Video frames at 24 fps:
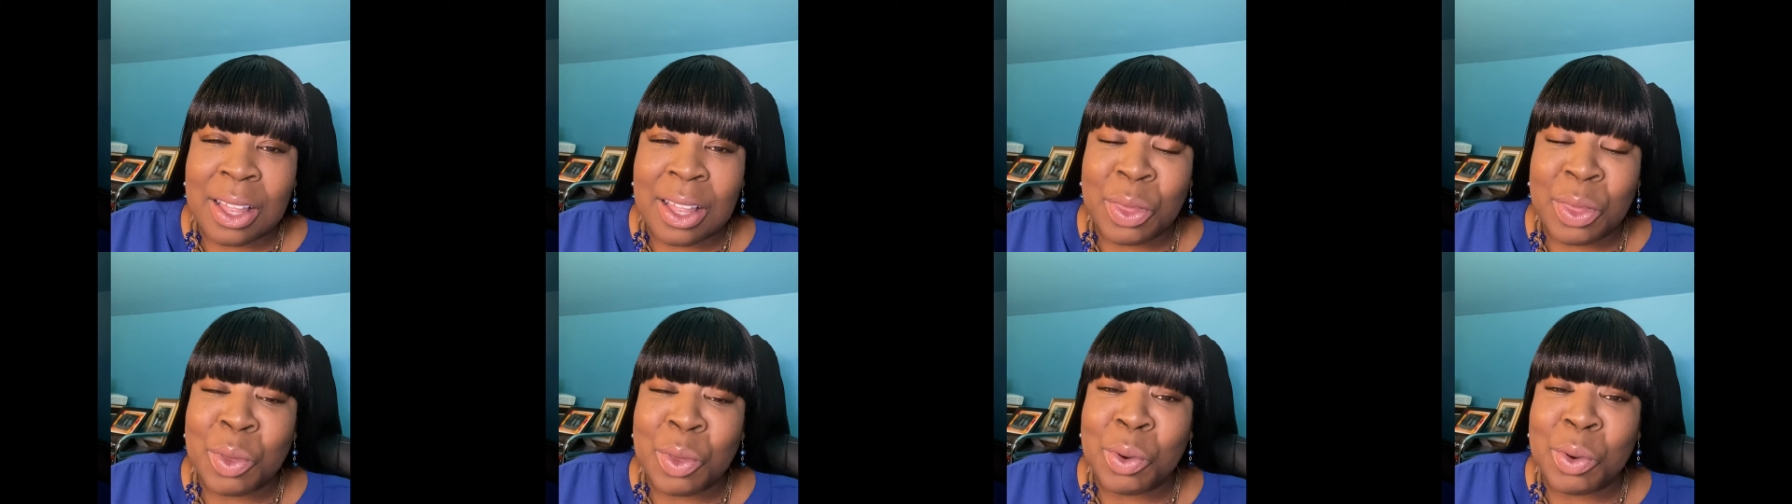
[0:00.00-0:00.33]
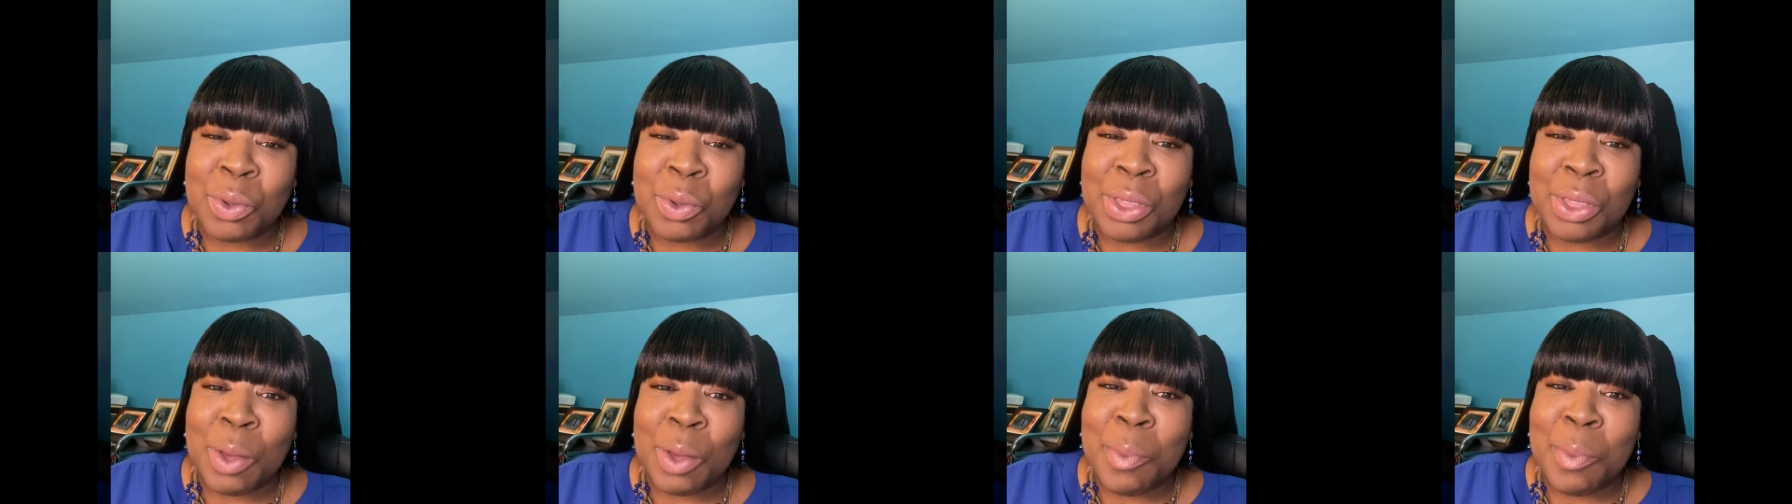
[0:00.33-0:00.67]

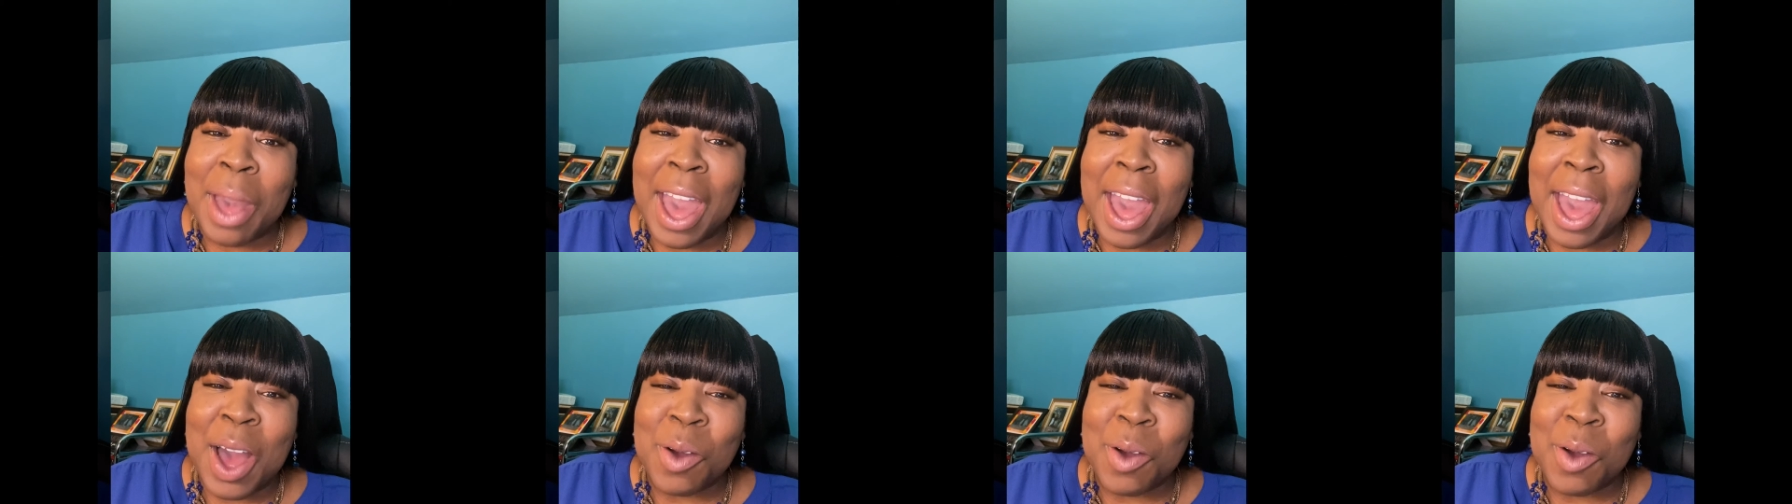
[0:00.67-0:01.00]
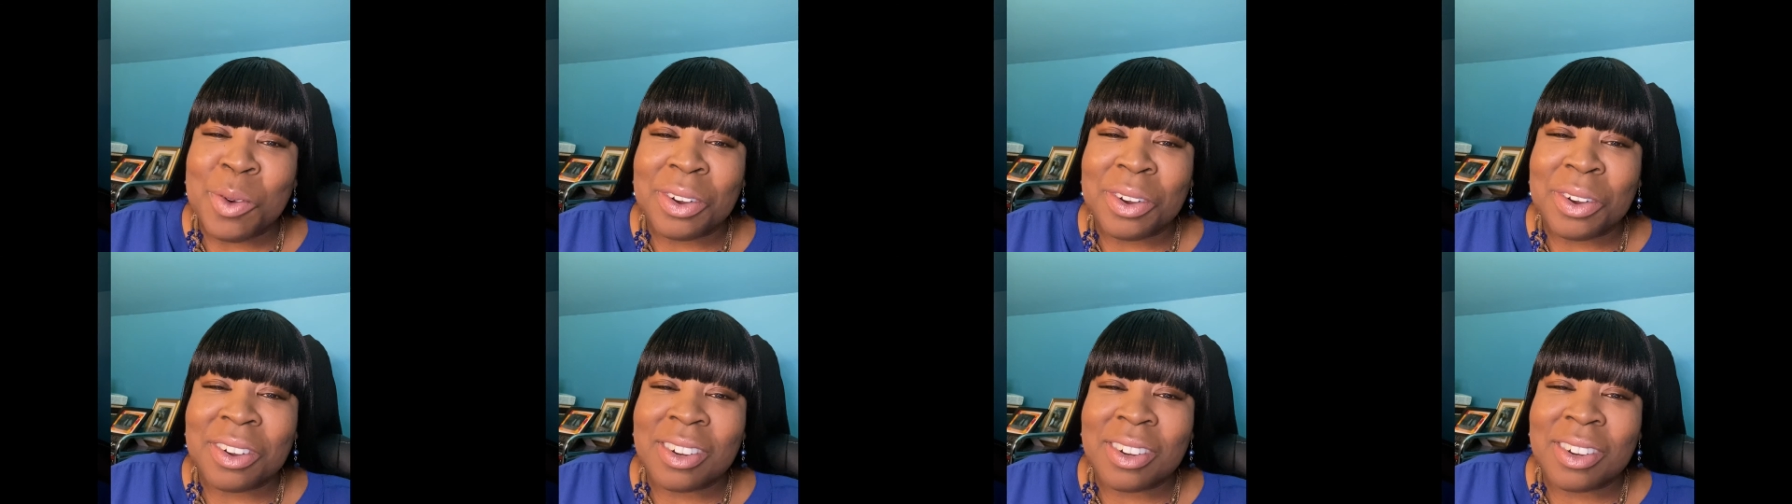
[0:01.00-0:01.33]
through the
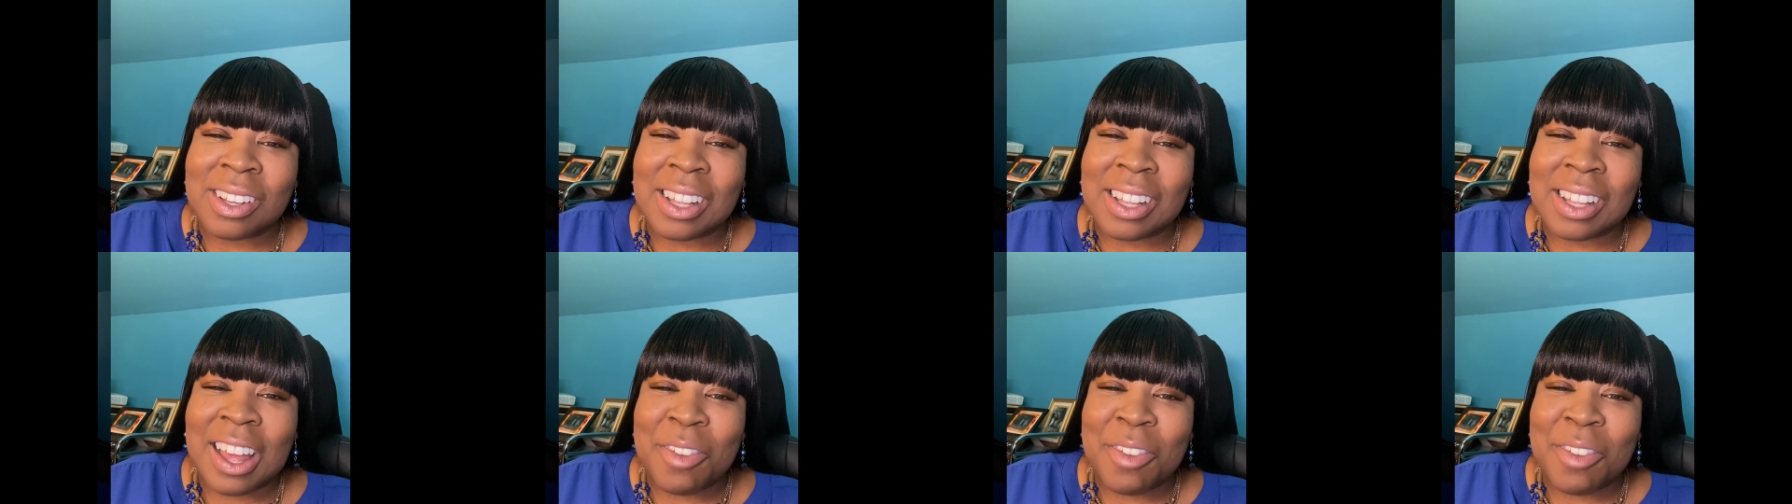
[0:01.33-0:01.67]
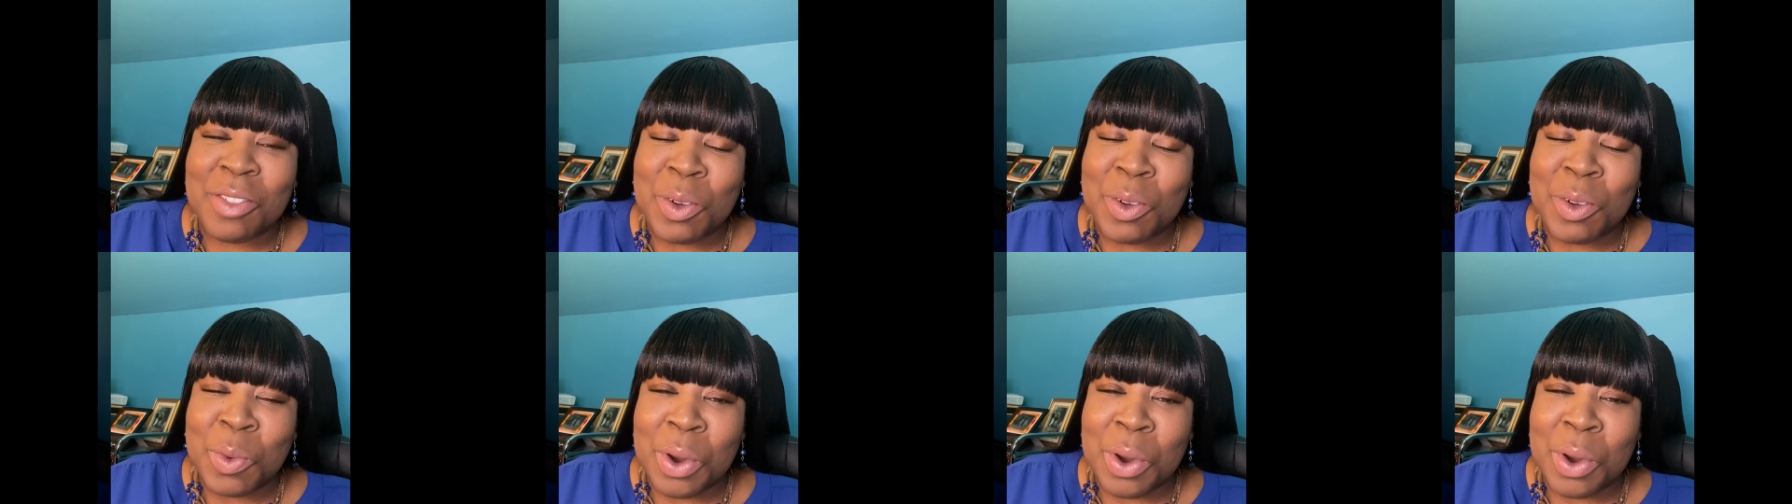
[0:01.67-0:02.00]
power of
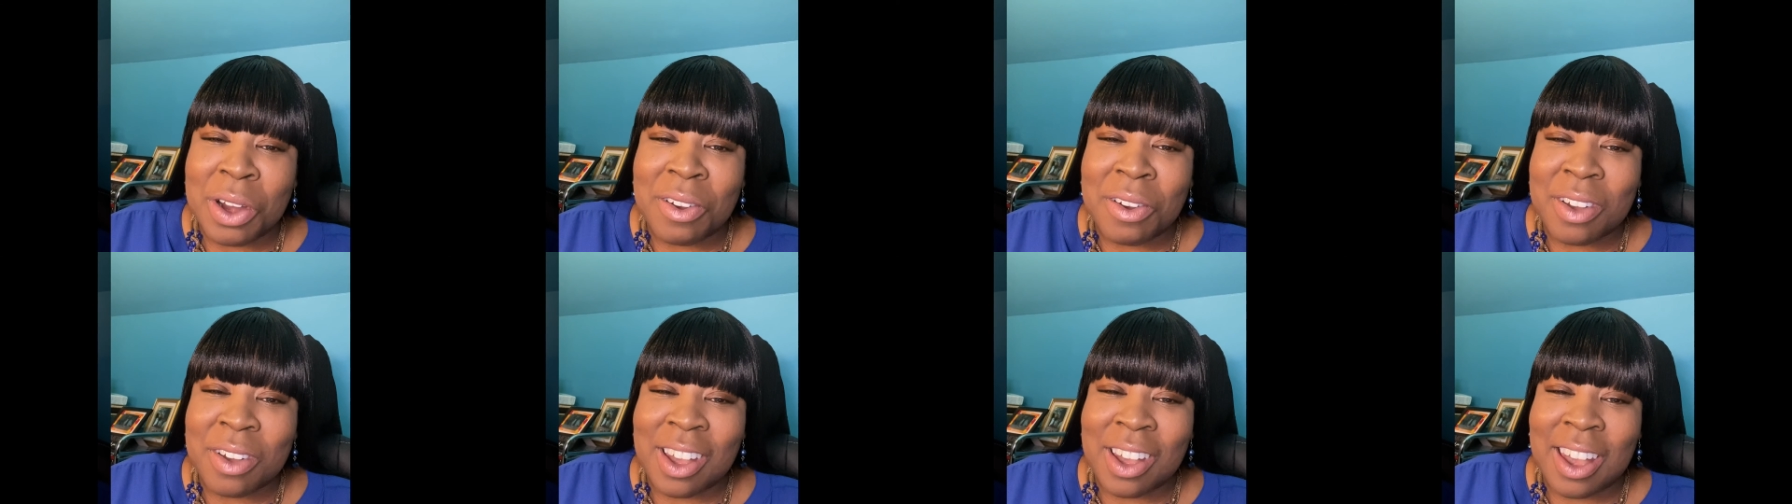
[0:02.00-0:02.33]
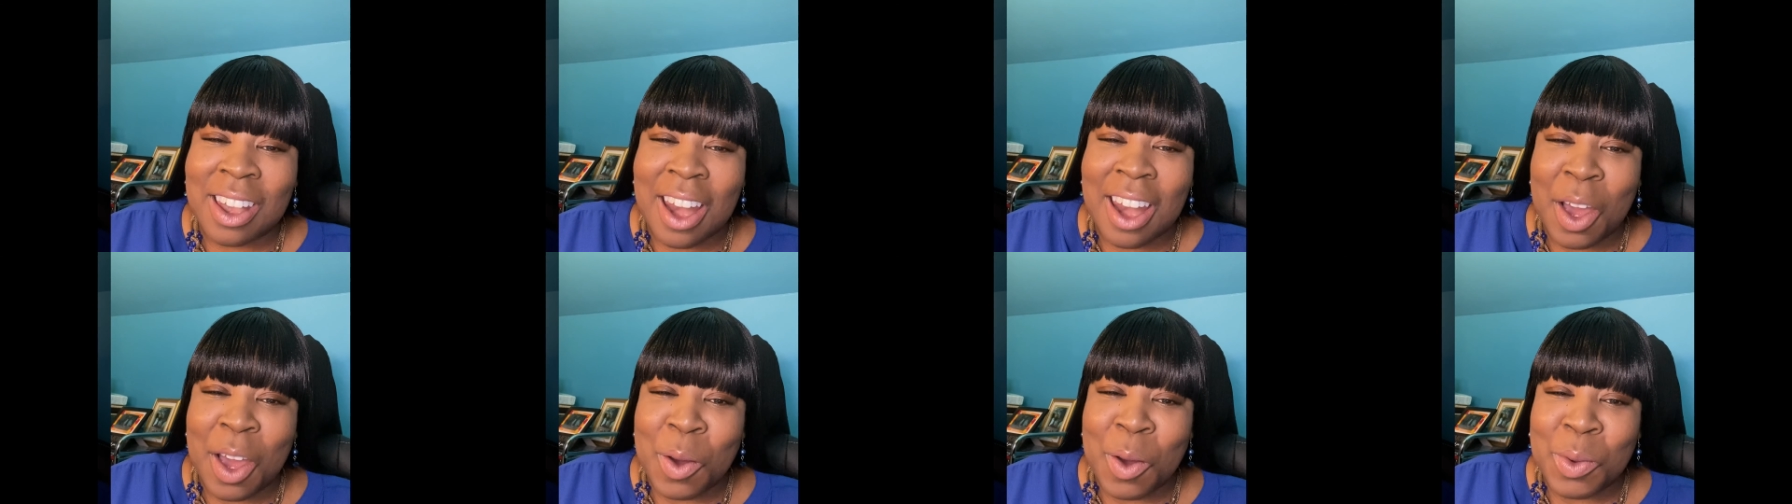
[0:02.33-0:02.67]
the word
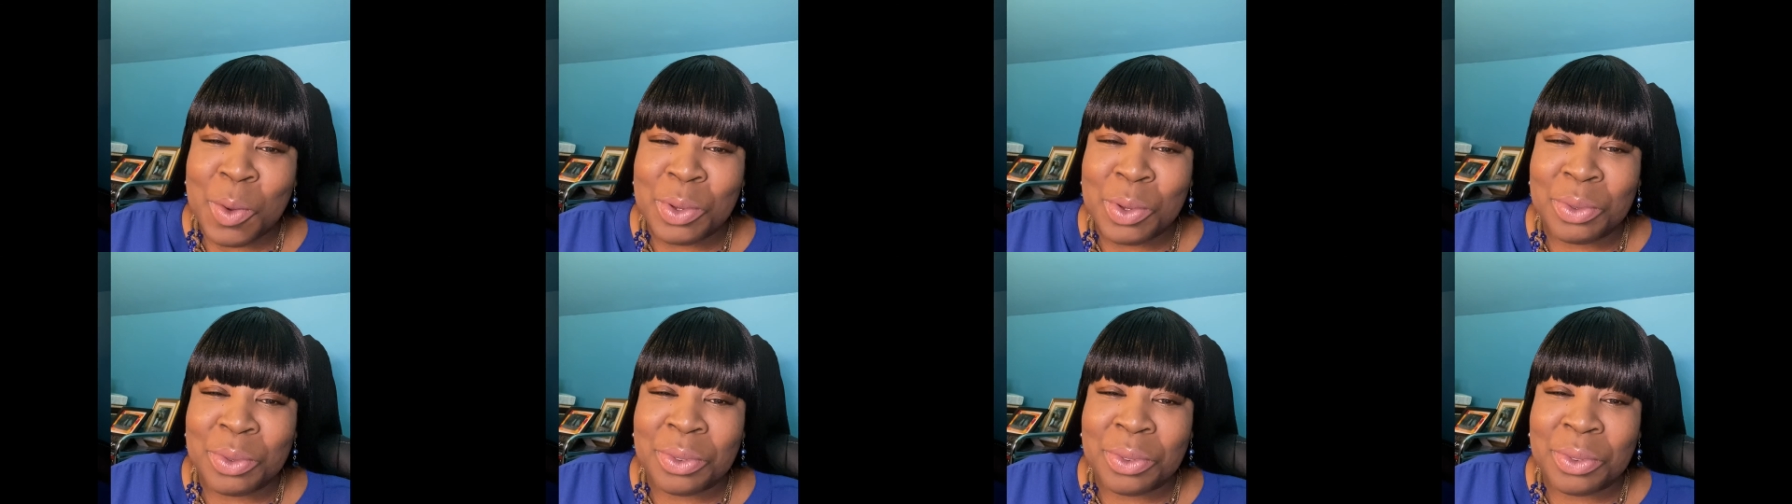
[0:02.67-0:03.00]
no